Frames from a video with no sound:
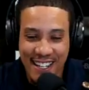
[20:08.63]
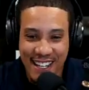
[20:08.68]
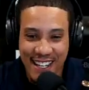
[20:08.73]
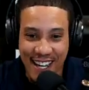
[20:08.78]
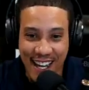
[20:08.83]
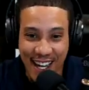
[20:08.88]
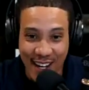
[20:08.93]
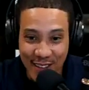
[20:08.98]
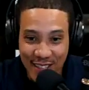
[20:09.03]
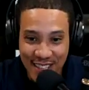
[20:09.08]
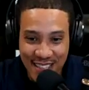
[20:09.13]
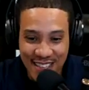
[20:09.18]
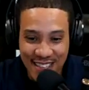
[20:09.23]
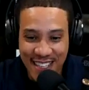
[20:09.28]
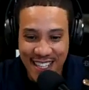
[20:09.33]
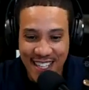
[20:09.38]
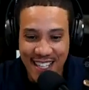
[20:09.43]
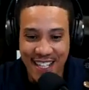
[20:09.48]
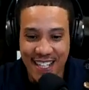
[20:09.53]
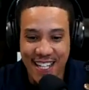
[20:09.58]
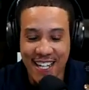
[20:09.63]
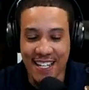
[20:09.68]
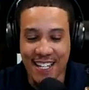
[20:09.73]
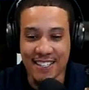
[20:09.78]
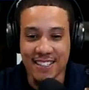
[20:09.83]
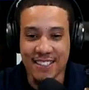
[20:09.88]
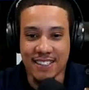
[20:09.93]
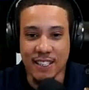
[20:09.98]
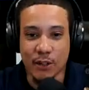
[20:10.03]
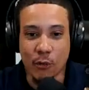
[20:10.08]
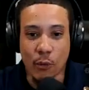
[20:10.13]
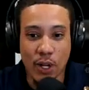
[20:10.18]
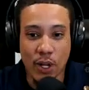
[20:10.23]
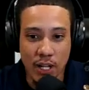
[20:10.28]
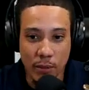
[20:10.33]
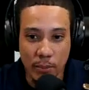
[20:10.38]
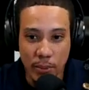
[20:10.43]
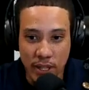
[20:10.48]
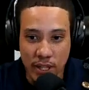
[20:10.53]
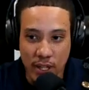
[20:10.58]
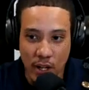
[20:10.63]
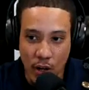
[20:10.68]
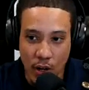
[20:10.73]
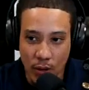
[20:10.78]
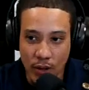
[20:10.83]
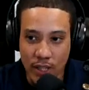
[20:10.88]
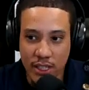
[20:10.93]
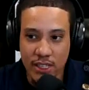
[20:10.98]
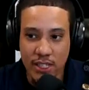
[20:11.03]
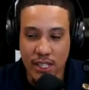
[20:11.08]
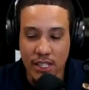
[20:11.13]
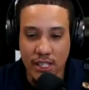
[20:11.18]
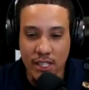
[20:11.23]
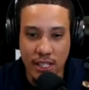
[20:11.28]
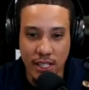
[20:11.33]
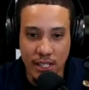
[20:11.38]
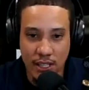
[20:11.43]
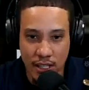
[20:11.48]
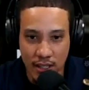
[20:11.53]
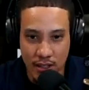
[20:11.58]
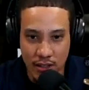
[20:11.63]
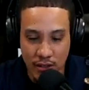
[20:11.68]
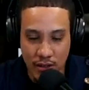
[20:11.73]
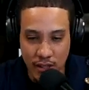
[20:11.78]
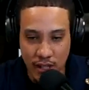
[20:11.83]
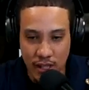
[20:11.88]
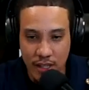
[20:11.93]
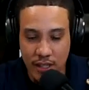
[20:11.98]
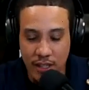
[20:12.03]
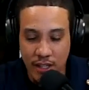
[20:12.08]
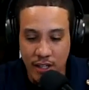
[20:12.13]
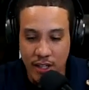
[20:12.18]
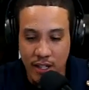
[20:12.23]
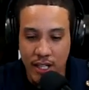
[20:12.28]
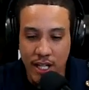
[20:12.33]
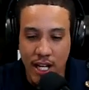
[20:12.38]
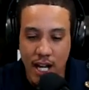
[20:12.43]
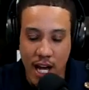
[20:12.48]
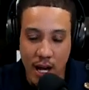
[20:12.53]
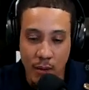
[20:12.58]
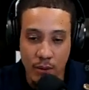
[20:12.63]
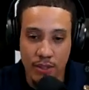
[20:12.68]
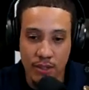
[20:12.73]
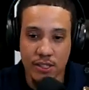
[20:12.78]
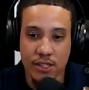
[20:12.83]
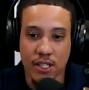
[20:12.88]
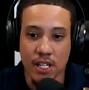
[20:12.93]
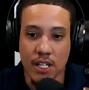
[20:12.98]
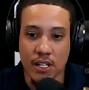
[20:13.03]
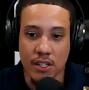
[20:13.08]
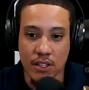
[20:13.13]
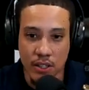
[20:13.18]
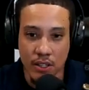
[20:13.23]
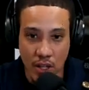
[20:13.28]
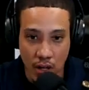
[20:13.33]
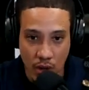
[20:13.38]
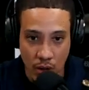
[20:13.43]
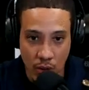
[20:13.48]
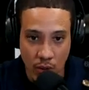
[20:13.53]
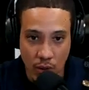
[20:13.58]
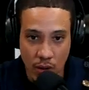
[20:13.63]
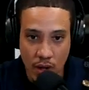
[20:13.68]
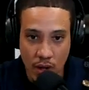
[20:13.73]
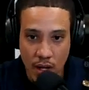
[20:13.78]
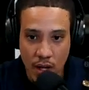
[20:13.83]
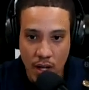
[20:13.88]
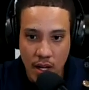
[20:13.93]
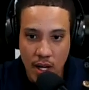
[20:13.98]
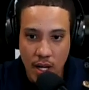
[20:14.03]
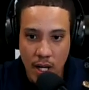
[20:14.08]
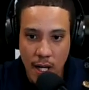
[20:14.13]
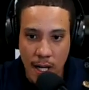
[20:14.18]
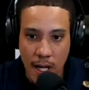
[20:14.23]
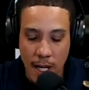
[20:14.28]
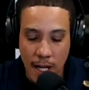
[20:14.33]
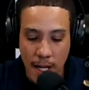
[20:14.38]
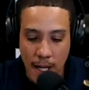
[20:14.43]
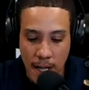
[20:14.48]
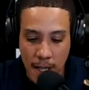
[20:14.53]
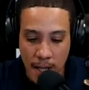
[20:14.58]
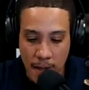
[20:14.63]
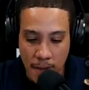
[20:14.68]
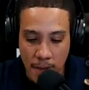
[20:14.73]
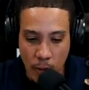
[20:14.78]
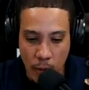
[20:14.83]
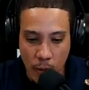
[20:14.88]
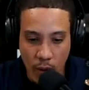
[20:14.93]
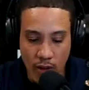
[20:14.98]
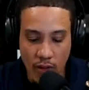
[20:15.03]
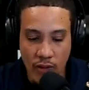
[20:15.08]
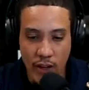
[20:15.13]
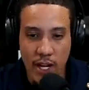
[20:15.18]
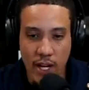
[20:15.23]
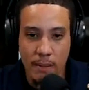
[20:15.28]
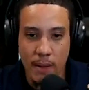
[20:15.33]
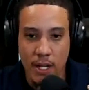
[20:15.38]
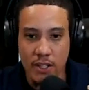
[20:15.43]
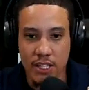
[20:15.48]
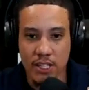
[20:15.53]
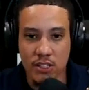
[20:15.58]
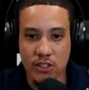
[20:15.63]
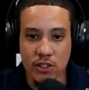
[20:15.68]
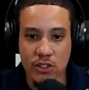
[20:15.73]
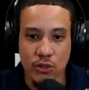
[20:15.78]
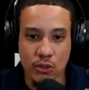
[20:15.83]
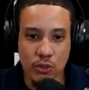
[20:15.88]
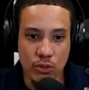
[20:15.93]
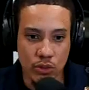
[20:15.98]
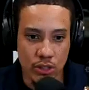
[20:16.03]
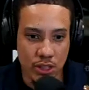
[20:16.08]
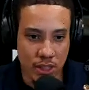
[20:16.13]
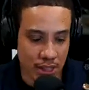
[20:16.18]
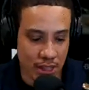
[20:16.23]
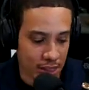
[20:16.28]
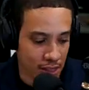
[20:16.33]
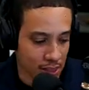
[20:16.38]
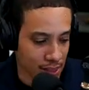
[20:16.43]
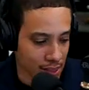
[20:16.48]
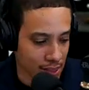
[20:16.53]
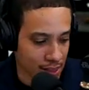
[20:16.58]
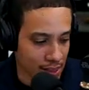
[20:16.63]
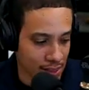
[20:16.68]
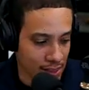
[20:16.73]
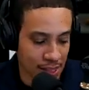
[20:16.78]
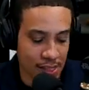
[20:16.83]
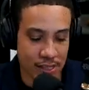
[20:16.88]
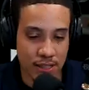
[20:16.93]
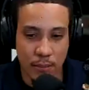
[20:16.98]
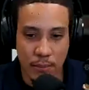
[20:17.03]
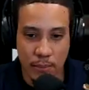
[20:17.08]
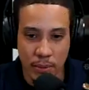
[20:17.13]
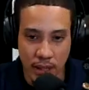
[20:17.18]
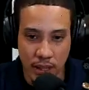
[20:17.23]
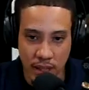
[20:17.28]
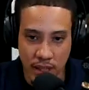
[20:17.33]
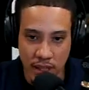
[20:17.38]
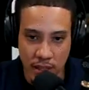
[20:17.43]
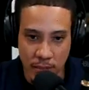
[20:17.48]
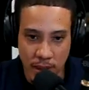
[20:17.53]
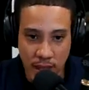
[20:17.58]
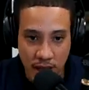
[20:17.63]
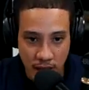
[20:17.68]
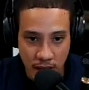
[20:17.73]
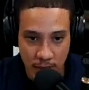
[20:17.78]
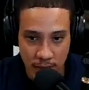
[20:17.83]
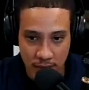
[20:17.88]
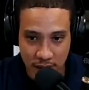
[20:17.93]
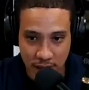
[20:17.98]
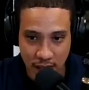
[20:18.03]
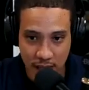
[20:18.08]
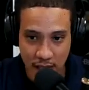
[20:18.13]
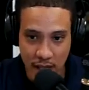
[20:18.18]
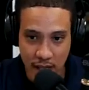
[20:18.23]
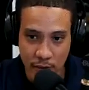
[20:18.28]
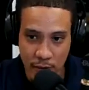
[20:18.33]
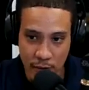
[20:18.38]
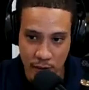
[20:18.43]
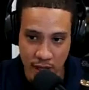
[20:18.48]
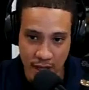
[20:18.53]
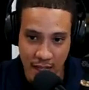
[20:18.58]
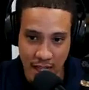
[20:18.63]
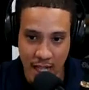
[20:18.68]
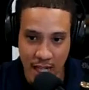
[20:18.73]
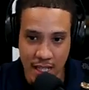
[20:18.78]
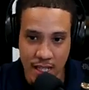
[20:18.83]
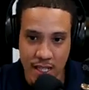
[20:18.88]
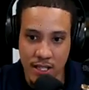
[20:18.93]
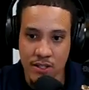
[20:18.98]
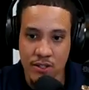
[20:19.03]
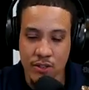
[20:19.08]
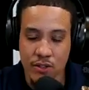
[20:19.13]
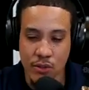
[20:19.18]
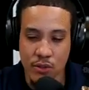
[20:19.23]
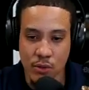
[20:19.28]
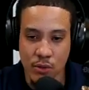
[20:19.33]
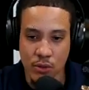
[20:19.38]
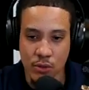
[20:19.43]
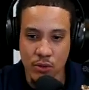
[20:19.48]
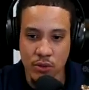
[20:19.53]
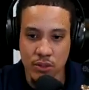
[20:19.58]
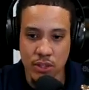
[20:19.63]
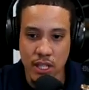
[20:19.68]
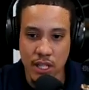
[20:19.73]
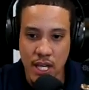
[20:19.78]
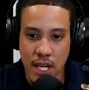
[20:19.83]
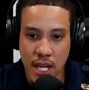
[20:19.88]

I would say yes. Will it be the only technique that you need to learn? I would say no. Uh, the one thing about these tools is accessibility becomes key for a lot of these tools.